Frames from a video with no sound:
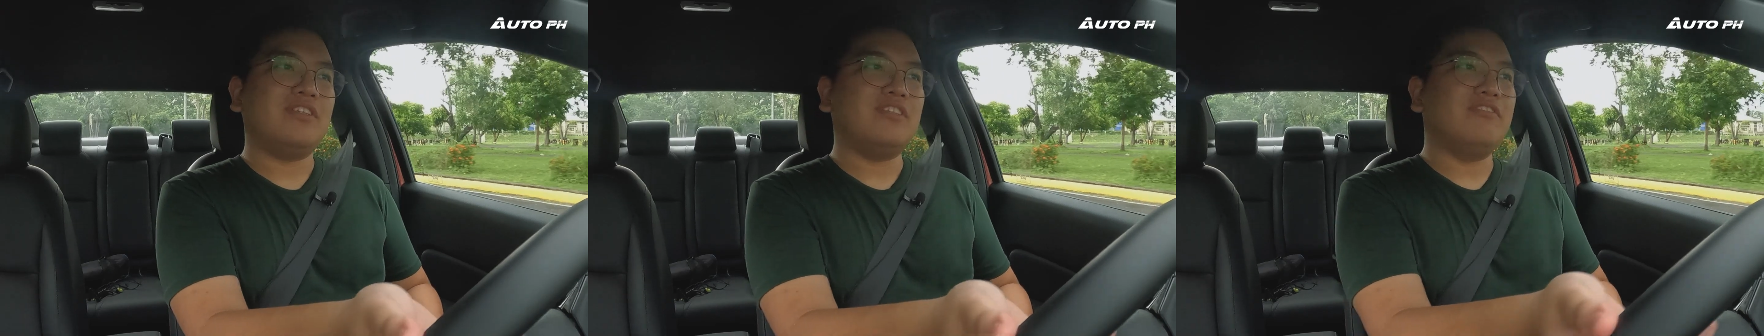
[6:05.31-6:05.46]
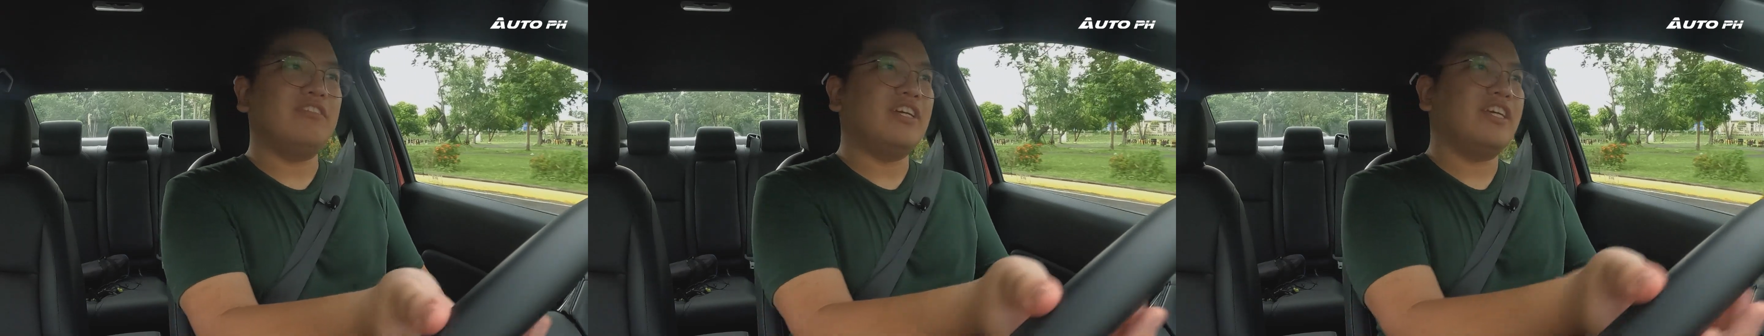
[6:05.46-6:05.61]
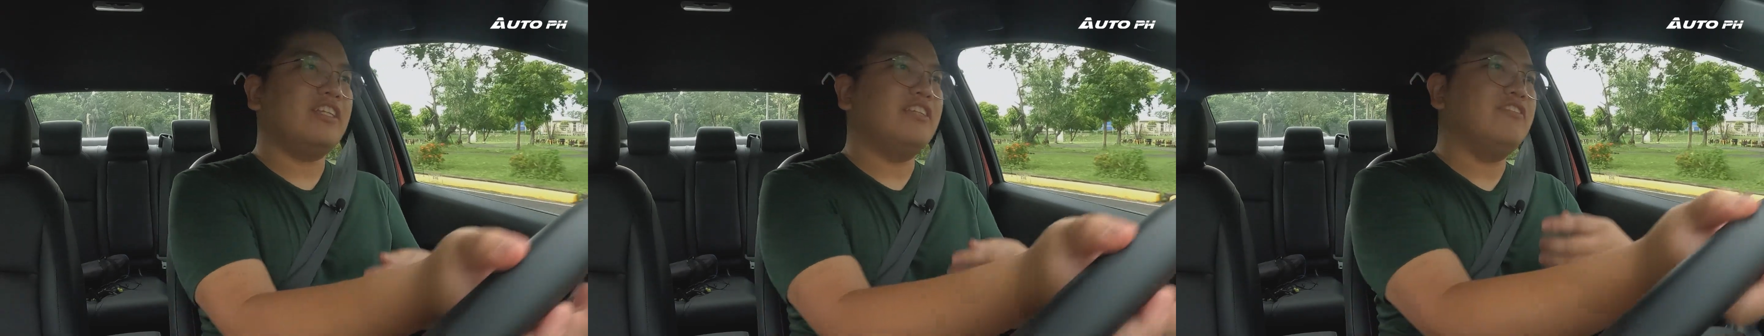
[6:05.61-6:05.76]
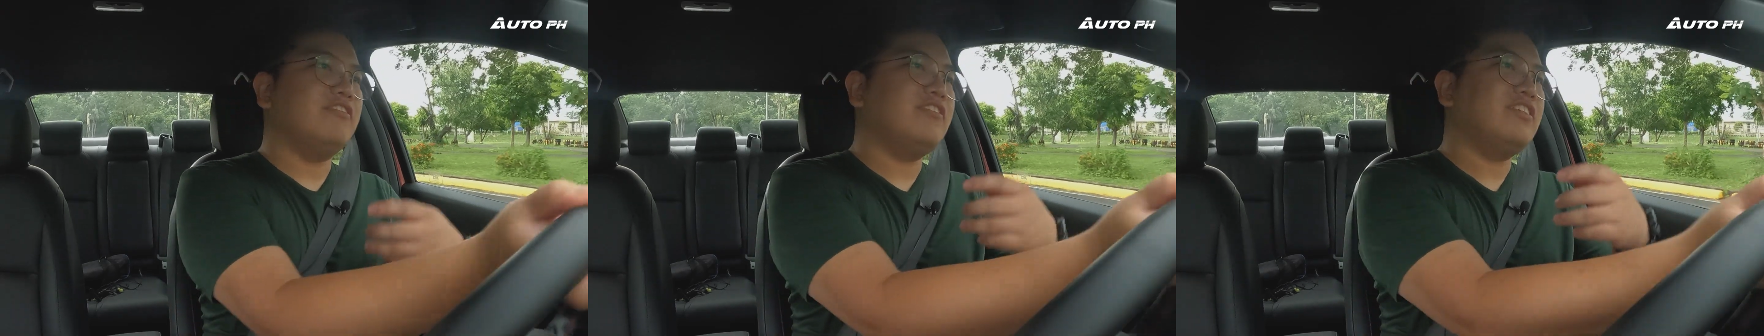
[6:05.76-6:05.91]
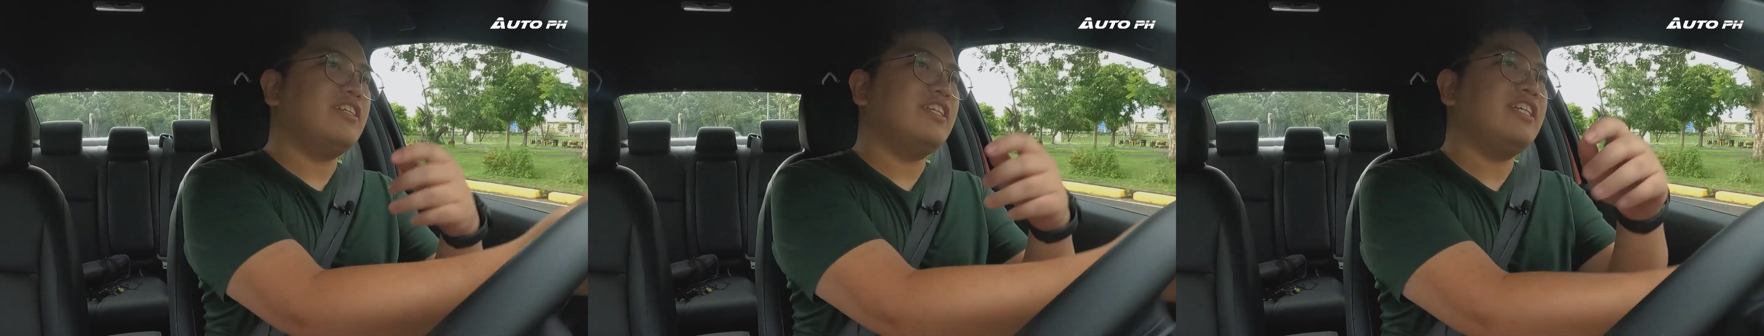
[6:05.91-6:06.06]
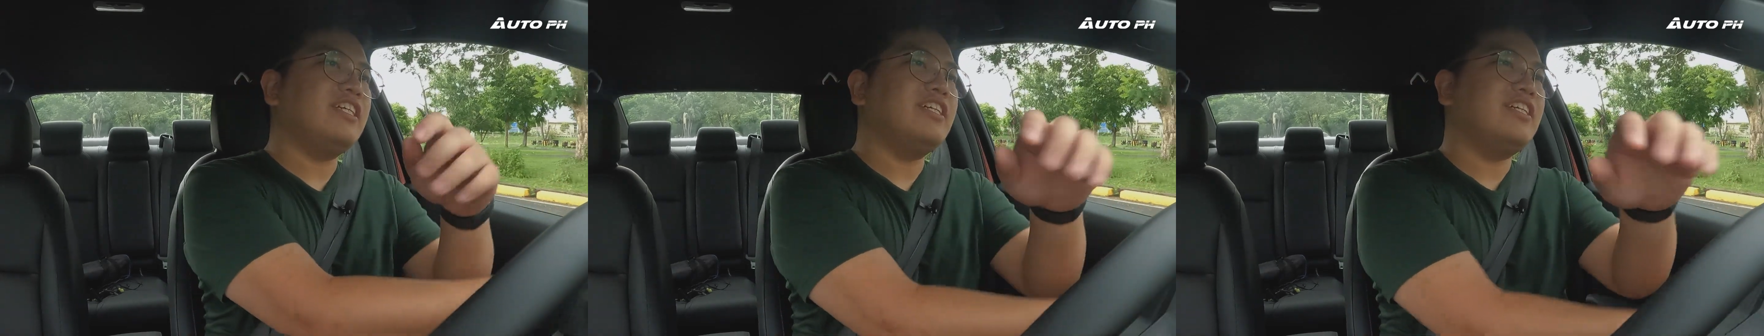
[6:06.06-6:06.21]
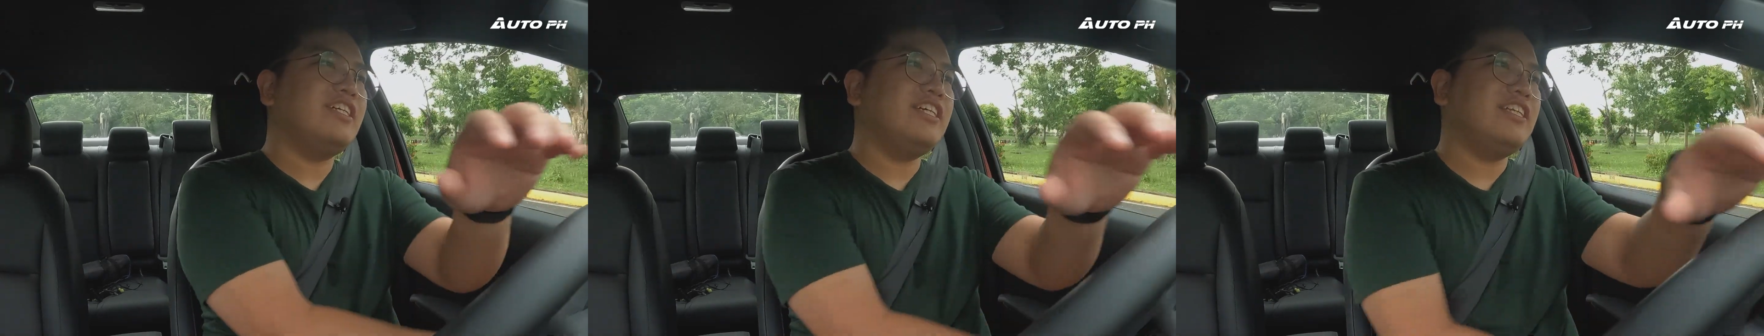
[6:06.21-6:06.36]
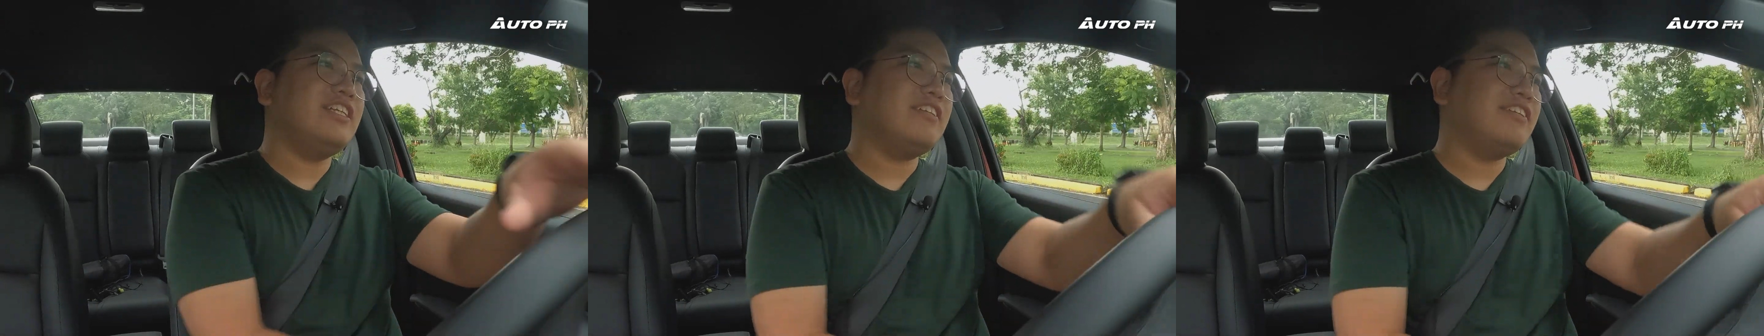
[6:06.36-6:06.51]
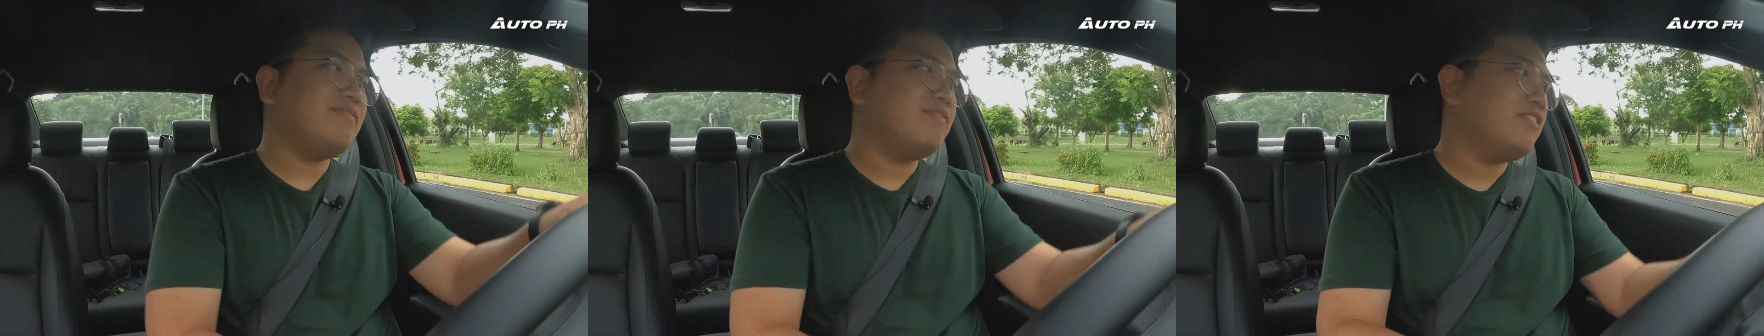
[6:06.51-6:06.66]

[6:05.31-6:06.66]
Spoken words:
doing a U-turn here real